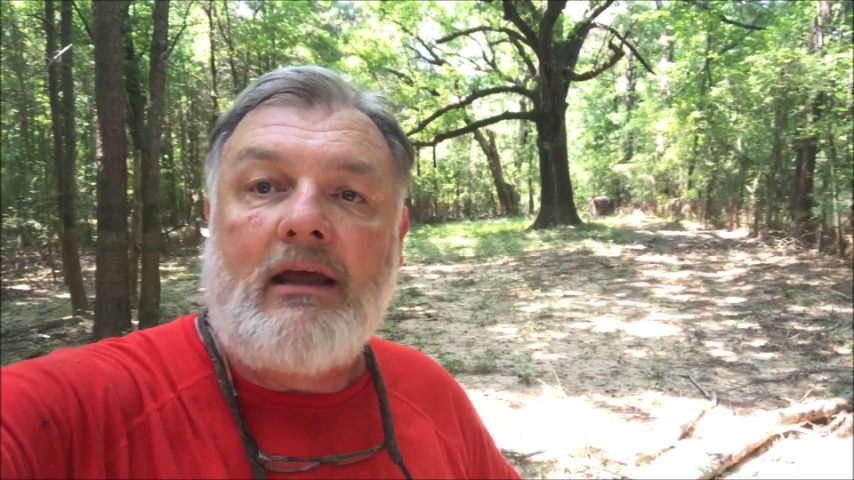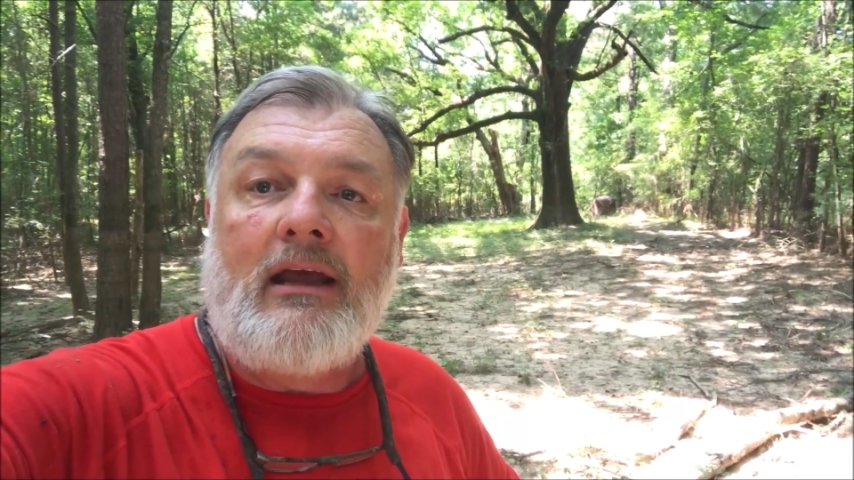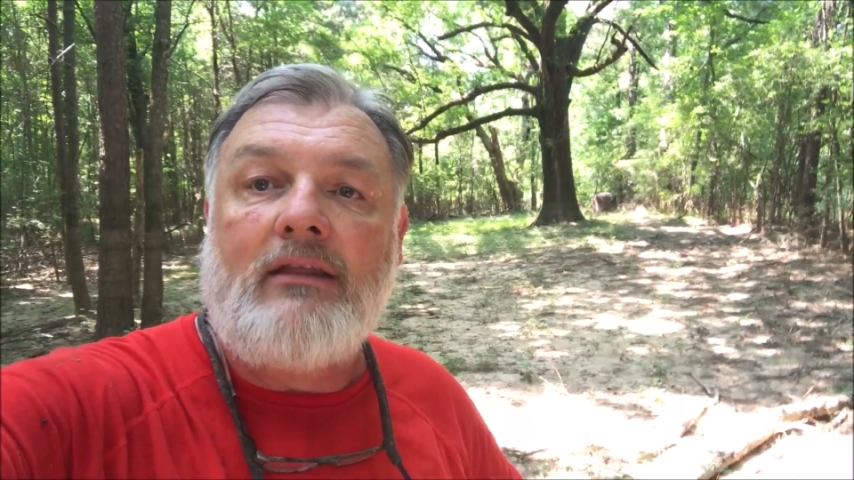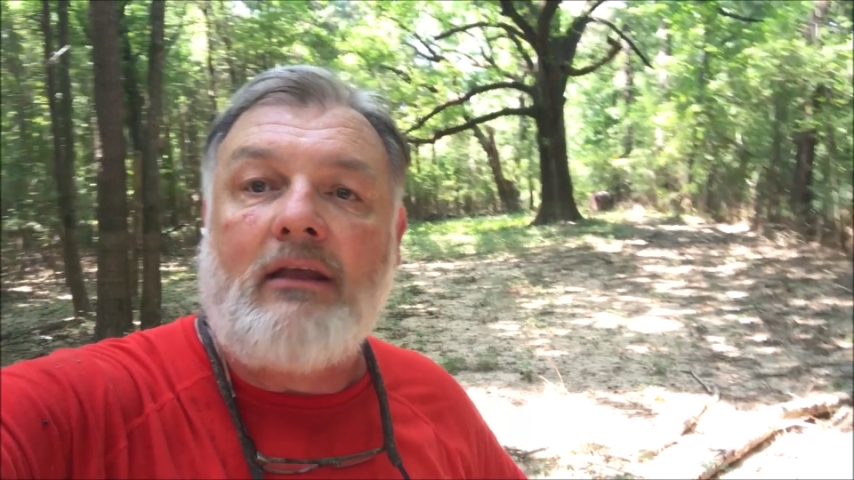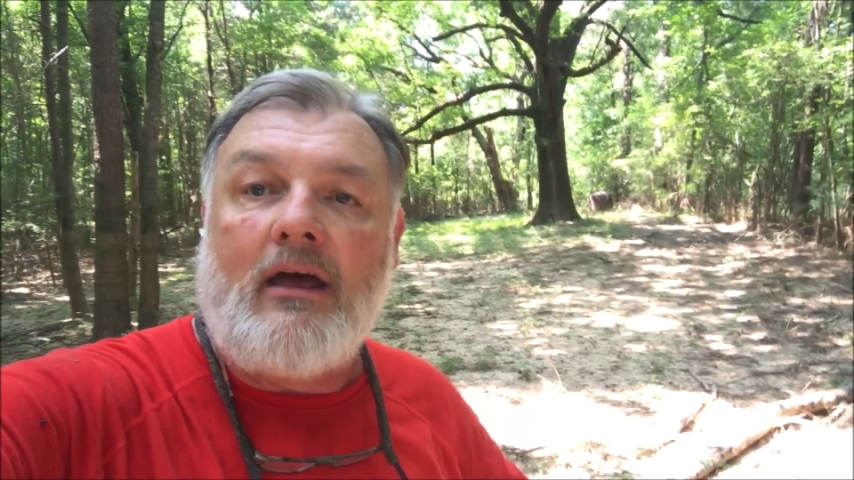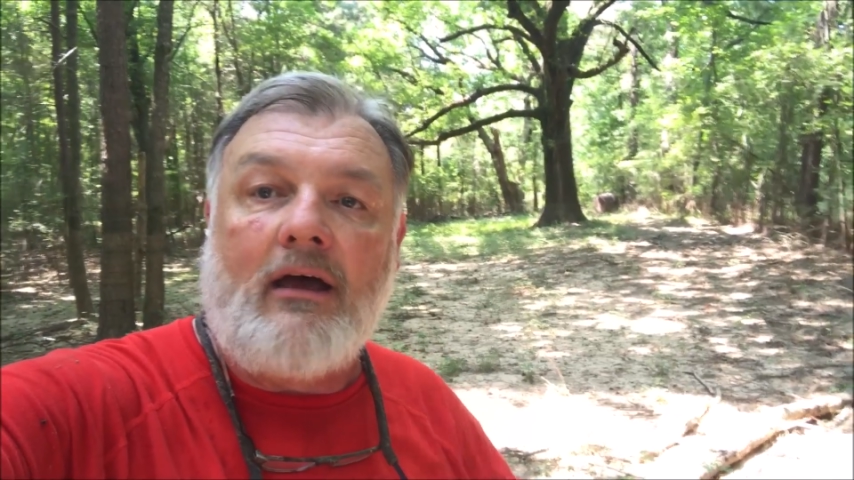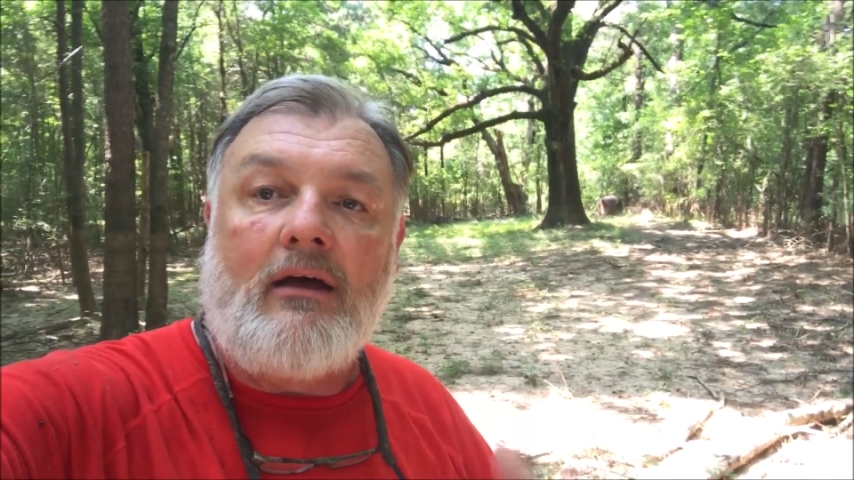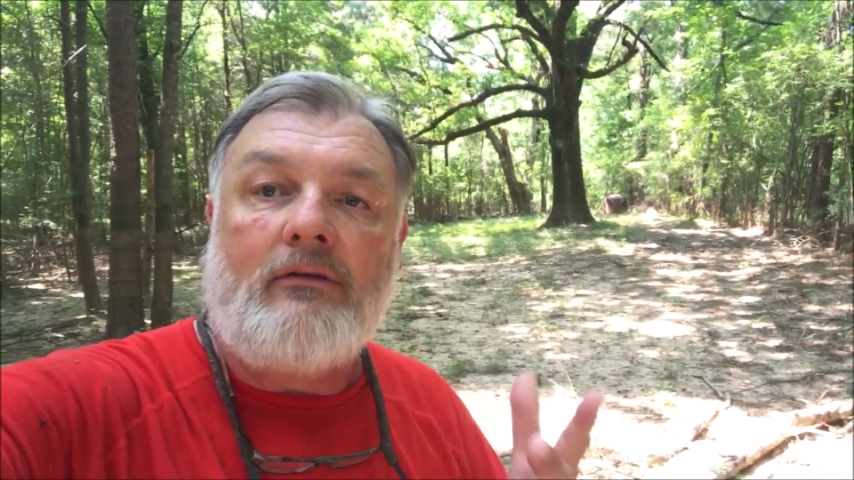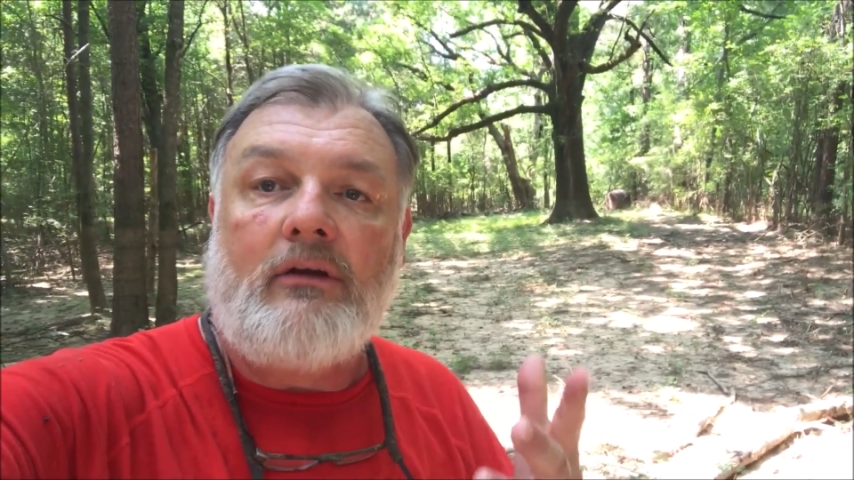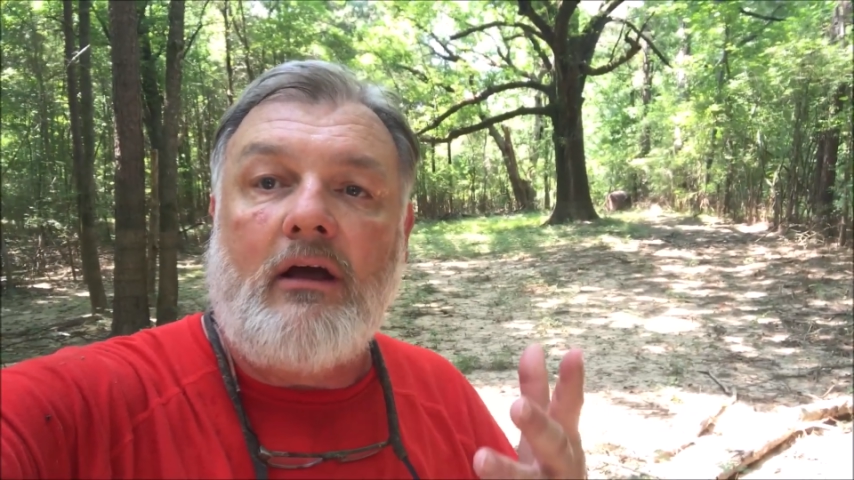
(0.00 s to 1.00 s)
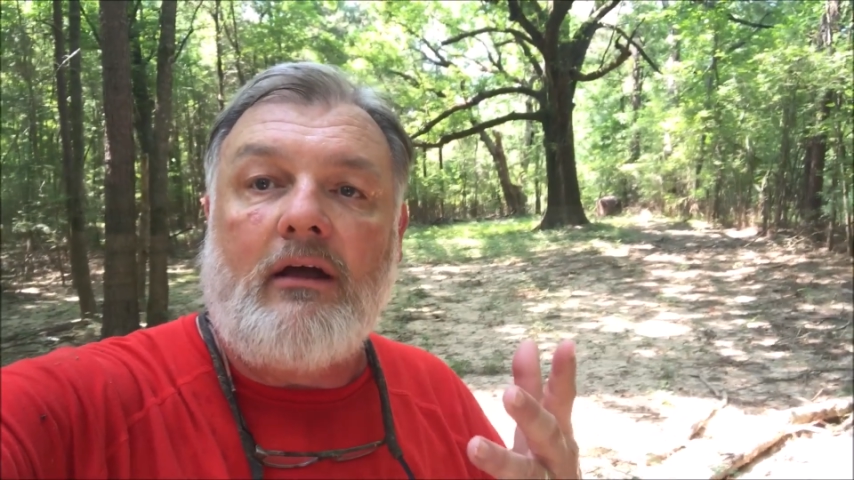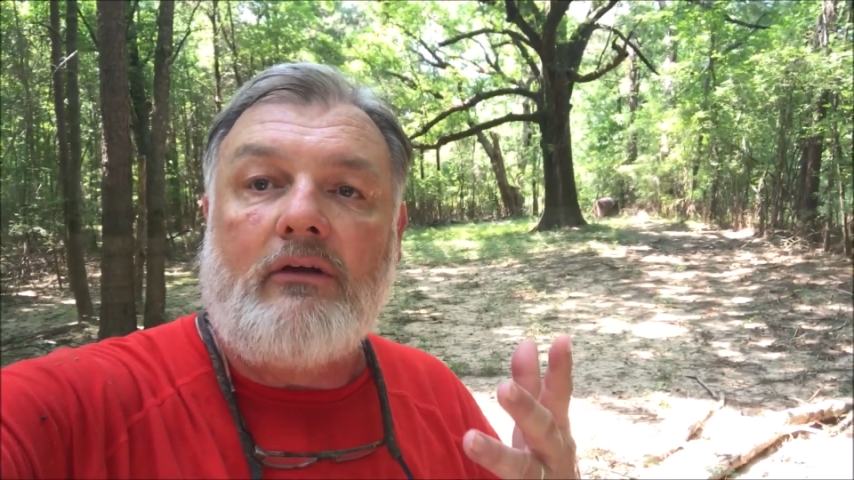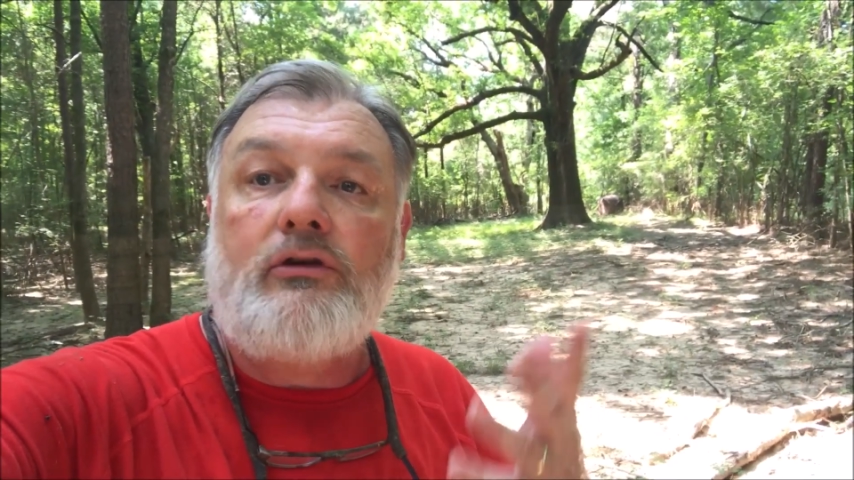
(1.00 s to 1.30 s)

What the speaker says: in the